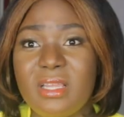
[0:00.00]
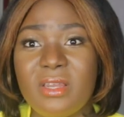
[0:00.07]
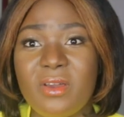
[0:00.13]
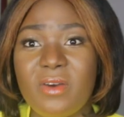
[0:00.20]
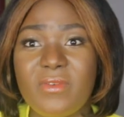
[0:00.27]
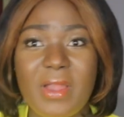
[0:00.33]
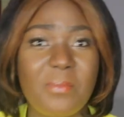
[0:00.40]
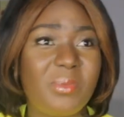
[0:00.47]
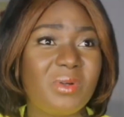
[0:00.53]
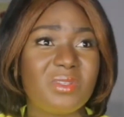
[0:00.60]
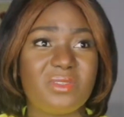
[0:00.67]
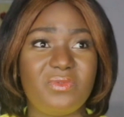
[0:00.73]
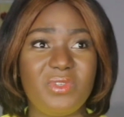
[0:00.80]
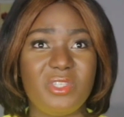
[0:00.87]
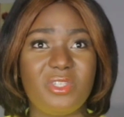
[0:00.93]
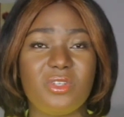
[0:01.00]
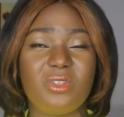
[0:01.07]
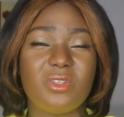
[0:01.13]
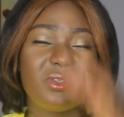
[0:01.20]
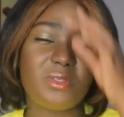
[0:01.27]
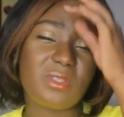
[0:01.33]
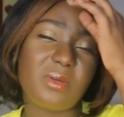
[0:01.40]
enough. I post
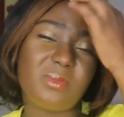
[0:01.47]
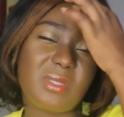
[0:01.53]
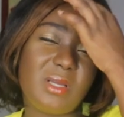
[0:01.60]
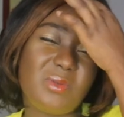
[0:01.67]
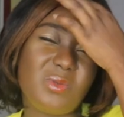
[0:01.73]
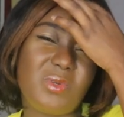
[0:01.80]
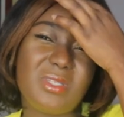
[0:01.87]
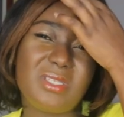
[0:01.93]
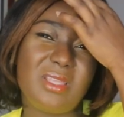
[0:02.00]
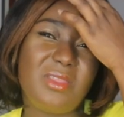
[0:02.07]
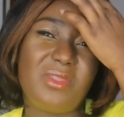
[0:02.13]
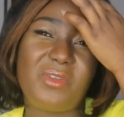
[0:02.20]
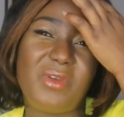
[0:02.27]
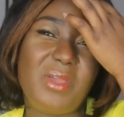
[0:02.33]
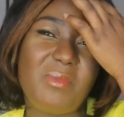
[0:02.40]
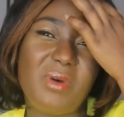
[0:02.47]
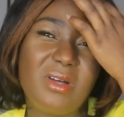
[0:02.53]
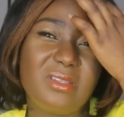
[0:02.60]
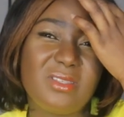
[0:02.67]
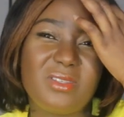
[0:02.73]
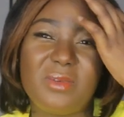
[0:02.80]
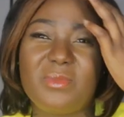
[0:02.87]
videos sometimes once in 3
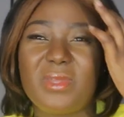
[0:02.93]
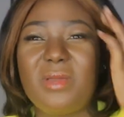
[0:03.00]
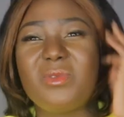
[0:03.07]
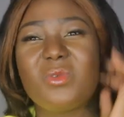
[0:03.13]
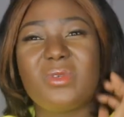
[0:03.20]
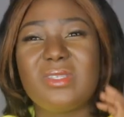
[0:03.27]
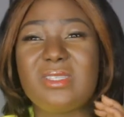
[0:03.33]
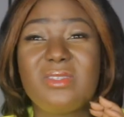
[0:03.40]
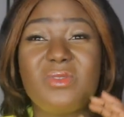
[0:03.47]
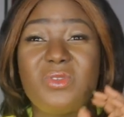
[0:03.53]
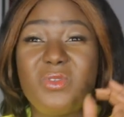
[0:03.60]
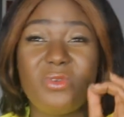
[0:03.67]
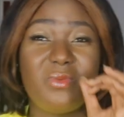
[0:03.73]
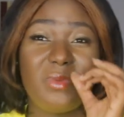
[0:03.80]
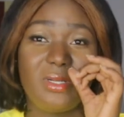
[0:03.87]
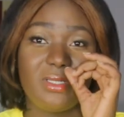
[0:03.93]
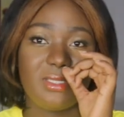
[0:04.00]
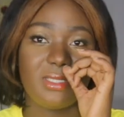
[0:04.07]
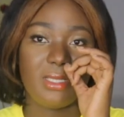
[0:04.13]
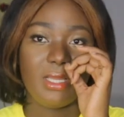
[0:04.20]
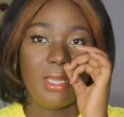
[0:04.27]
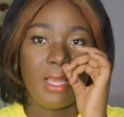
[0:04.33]
months, sometimes once in 2
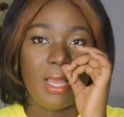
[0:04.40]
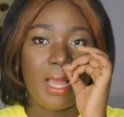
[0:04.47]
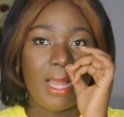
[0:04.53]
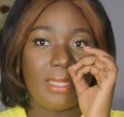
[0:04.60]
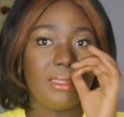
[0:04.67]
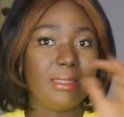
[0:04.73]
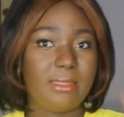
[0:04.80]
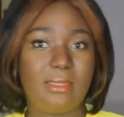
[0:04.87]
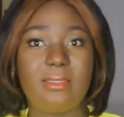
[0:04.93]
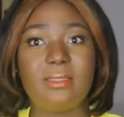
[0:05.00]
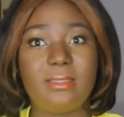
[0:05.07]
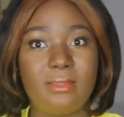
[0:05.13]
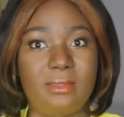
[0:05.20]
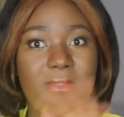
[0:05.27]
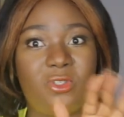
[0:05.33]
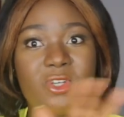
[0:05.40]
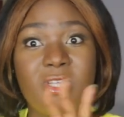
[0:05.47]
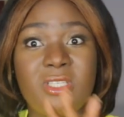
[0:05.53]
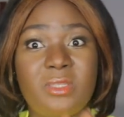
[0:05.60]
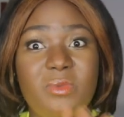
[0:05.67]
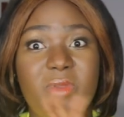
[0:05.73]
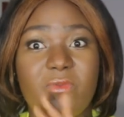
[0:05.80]
months. And
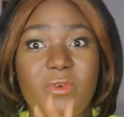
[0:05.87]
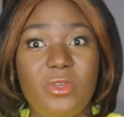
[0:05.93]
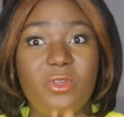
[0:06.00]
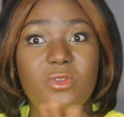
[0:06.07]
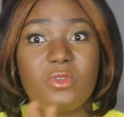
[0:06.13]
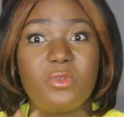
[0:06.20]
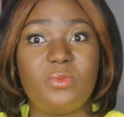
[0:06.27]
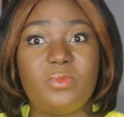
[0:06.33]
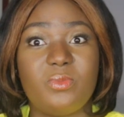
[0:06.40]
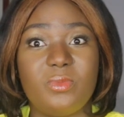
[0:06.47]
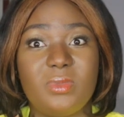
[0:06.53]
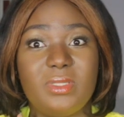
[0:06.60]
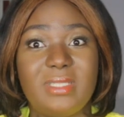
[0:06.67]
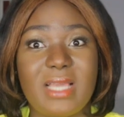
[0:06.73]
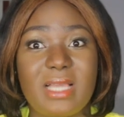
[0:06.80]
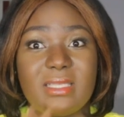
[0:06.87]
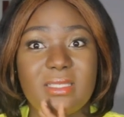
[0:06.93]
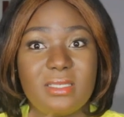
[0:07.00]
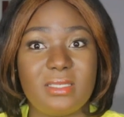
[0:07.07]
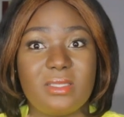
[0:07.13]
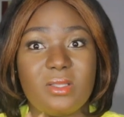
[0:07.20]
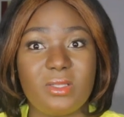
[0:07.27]
trust me, for YouTube,
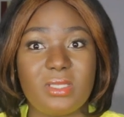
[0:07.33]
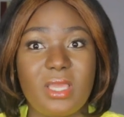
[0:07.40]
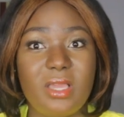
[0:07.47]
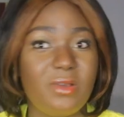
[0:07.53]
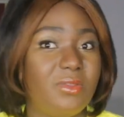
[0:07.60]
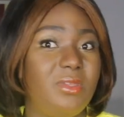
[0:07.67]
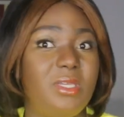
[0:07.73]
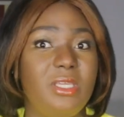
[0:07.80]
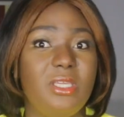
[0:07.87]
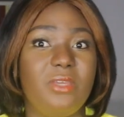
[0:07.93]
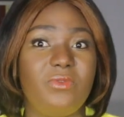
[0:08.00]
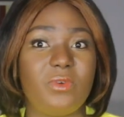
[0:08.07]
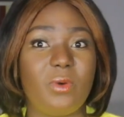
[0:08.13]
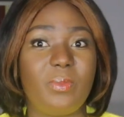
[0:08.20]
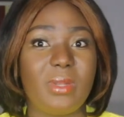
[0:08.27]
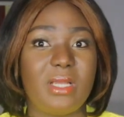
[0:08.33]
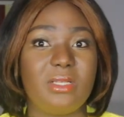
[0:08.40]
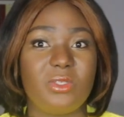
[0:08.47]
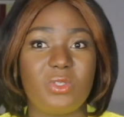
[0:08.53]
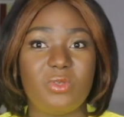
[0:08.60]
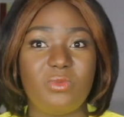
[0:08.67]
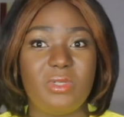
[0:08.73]
that is not healthy if your
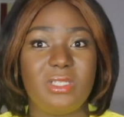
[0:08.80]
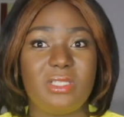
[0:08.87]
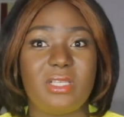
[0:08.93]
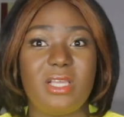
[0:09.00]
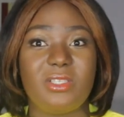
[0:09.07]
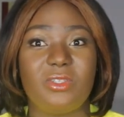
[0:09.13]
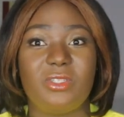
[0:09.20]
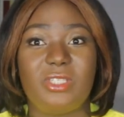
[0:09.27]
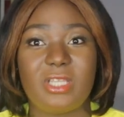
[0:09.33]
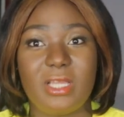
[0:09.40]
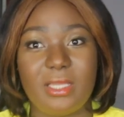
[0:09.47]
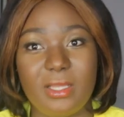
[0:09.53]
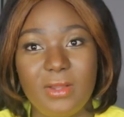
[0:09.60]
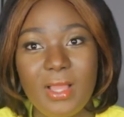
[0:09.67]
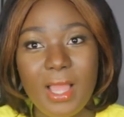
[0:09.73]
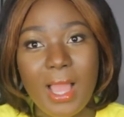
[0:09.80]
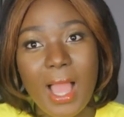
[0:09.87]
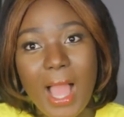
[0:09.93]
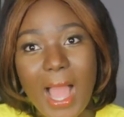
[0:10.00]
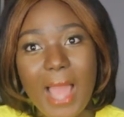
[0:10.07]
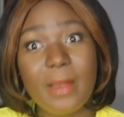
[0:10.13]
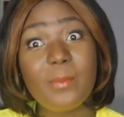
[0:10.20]
plan is to monetize your channel.
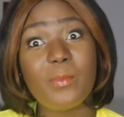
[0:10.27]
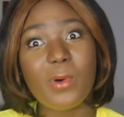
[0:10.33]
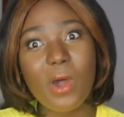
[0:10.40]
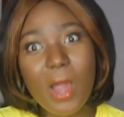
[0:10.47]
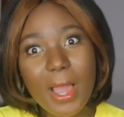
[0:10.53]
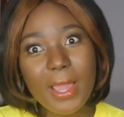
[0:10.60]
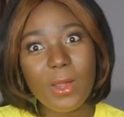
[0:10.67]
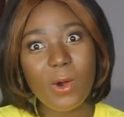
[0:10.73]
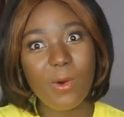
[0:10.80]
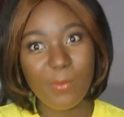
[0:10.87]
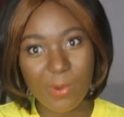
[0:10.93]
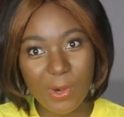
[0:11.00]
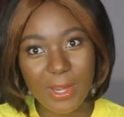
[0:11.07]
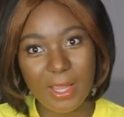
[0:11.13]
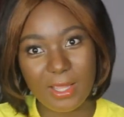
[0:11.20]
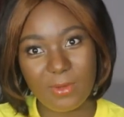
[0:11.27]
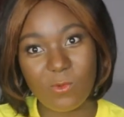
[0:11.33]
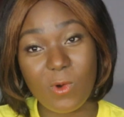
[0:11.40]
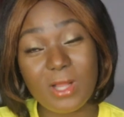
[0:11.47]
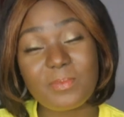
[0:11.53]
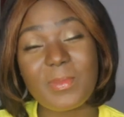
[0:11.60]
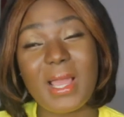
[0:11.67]
And boy, oh
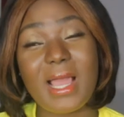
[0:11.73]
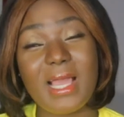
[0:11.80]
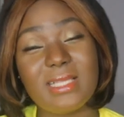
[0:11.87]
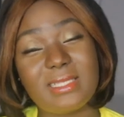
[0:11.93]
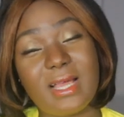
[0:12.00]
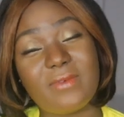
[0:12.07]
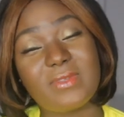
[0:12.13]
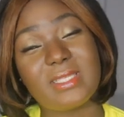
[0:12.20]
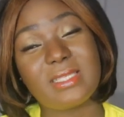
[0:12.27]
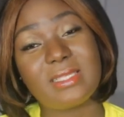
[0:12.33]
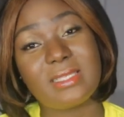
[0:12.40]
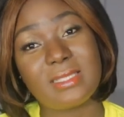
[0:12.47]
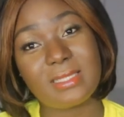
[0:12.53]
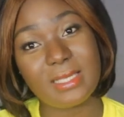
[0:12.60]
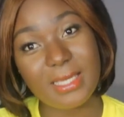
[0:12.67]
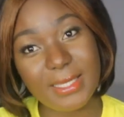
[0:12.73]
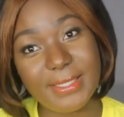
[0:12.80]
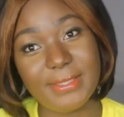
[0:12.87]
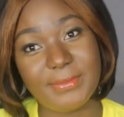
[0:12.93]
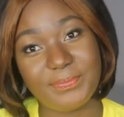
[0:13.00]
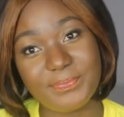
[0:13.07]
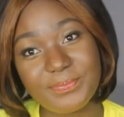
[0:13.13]
boy, what my eyes have
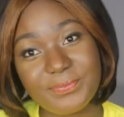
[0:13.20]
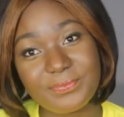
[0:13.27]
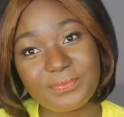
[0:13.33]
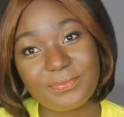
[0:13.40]
seen